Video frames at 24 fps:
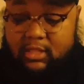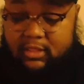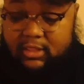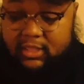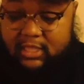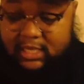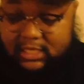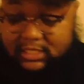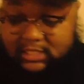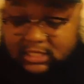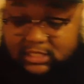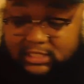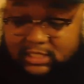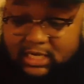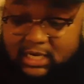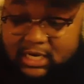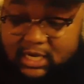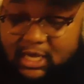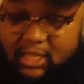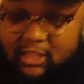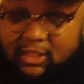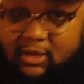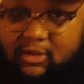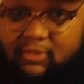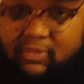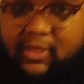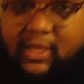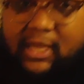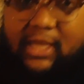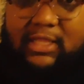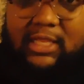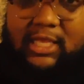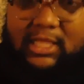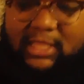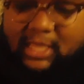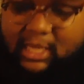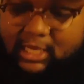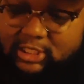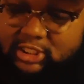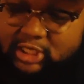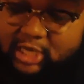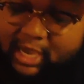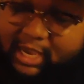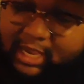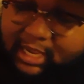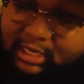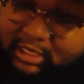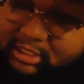This is another thing that they
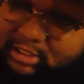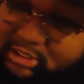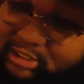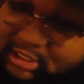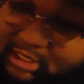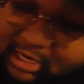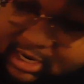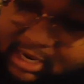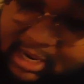changed.